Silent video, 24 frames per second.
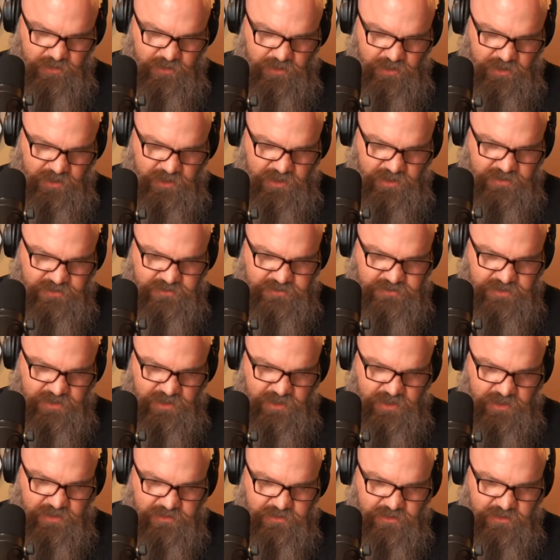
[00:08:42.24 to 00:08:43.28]
he
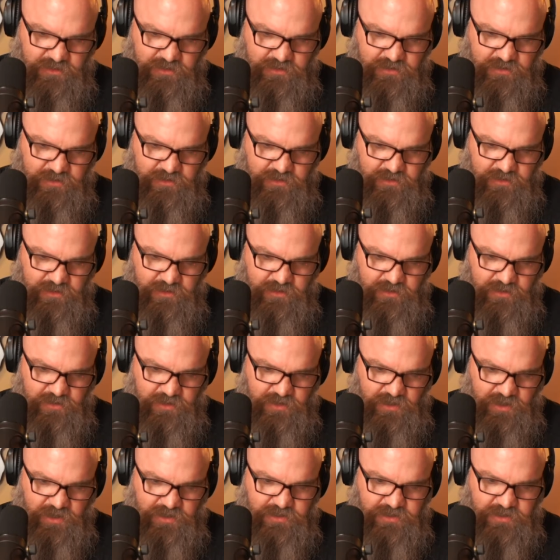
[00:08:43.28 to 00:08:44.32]
said,
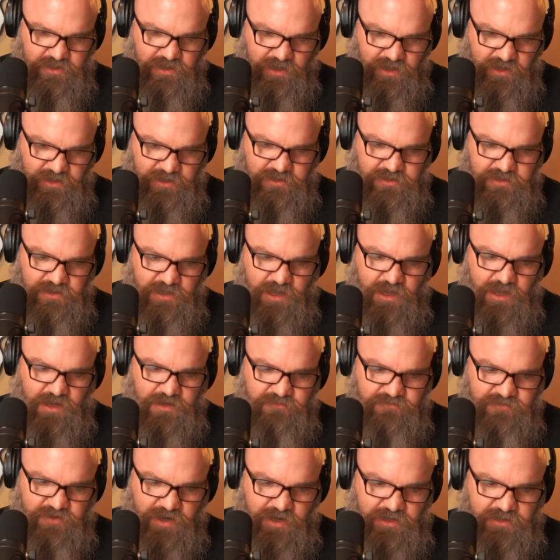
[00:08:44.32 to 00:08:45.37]
in any
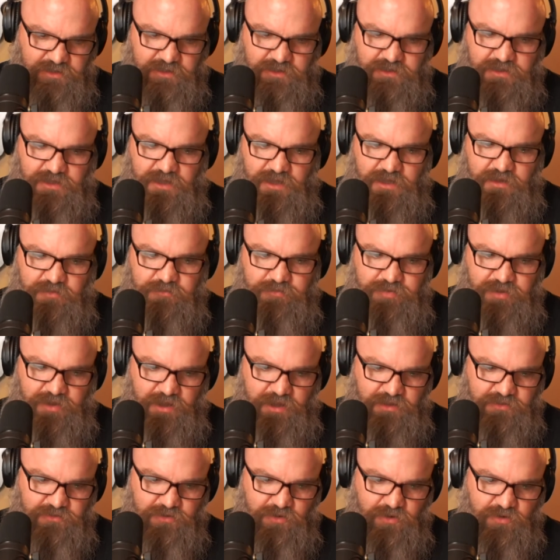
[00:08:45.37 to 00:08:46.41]
nonviolent
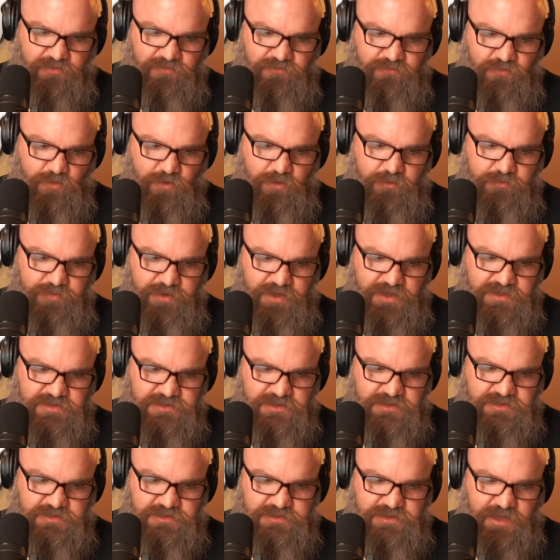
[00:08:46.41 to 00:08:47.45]
campaign, there are 4
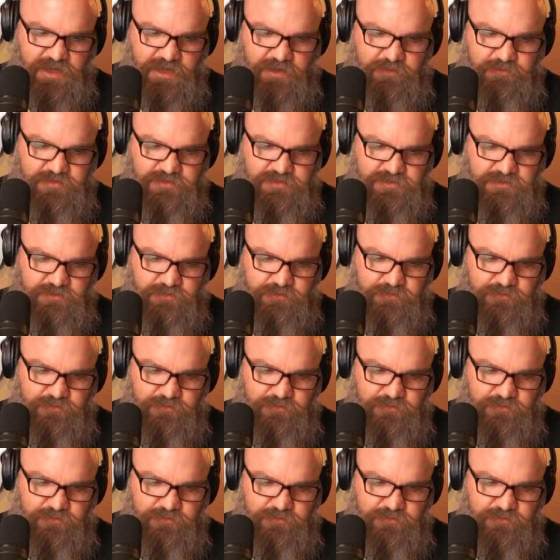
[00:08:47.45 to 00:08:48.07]
basic steps.